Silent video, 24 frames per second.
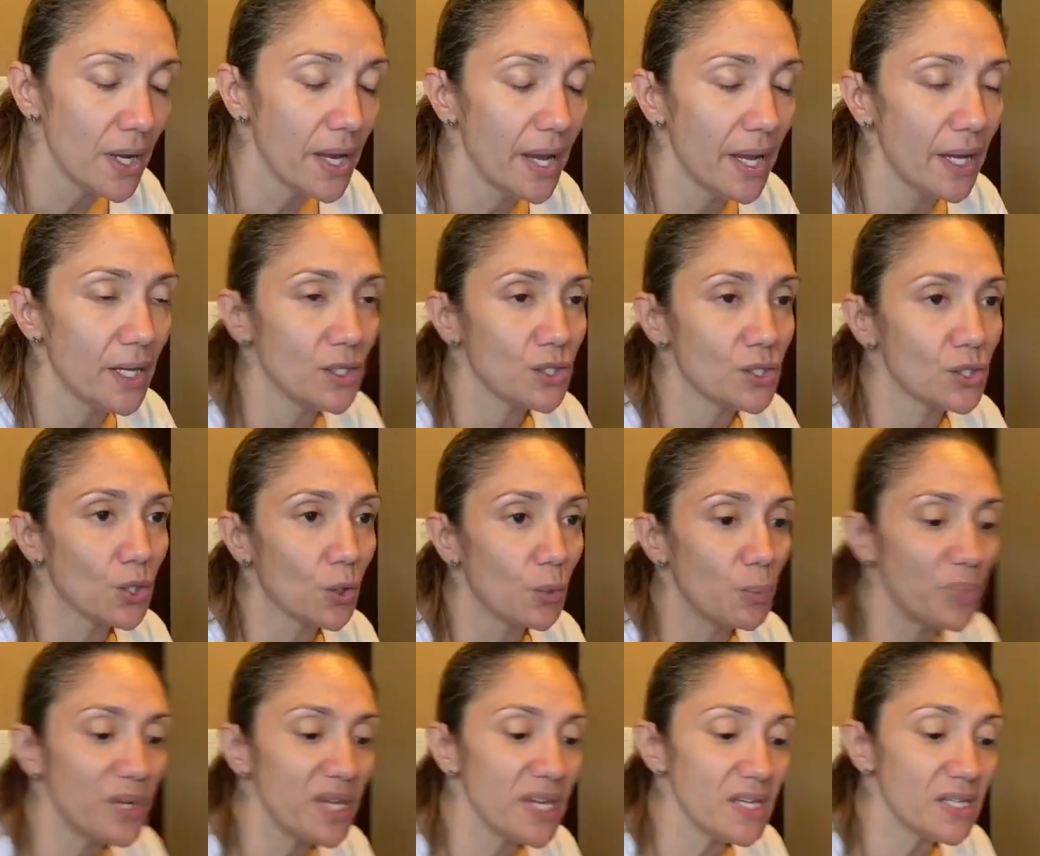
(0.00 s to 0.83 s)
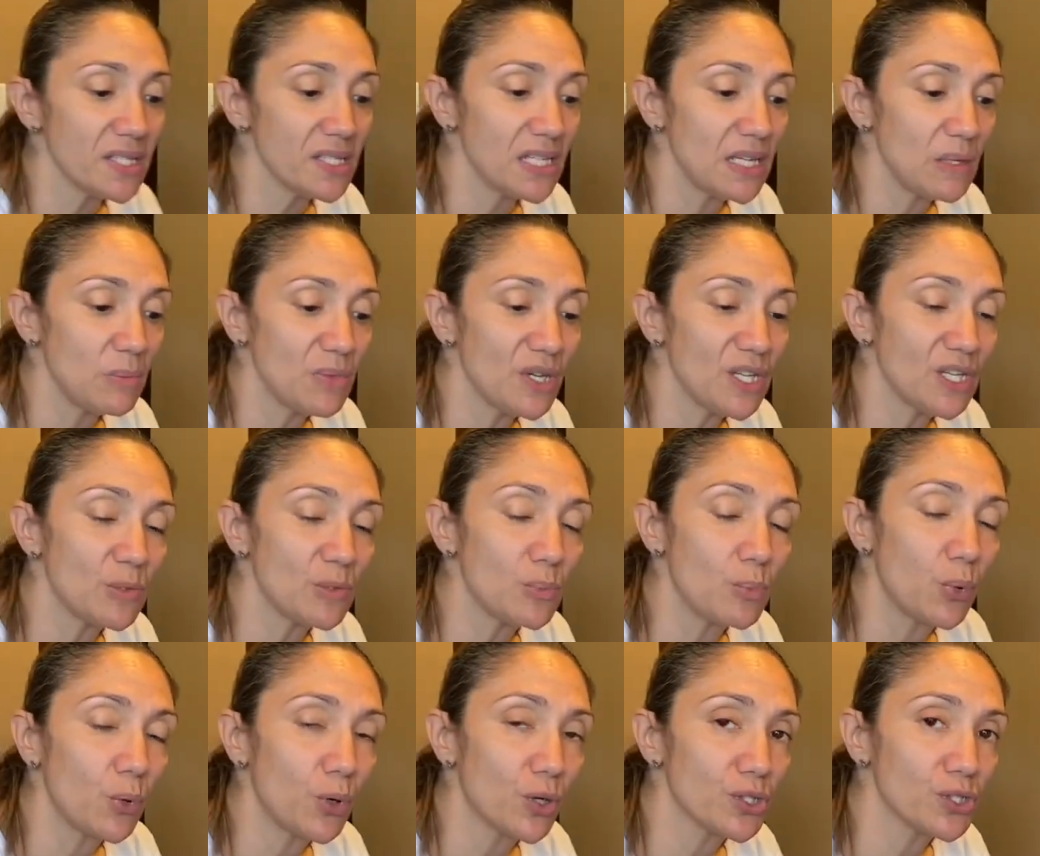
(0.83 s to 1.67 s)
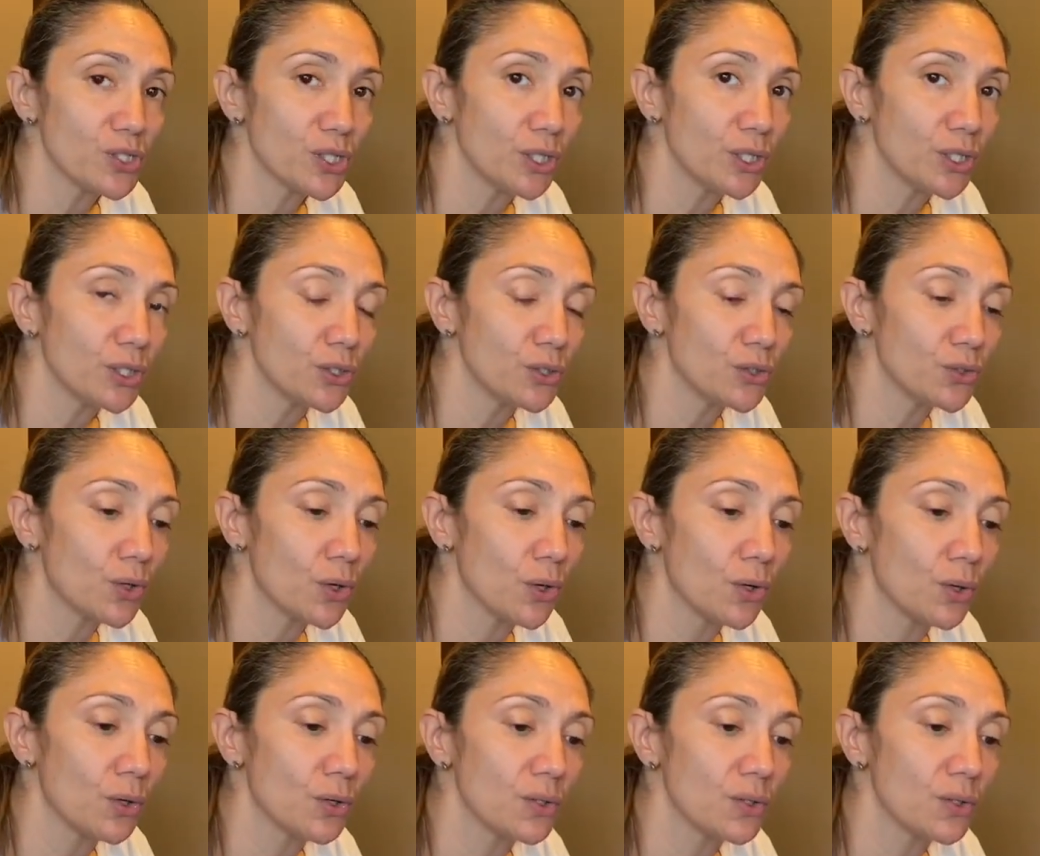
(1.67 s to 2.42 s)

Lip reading: And so PC means portion control,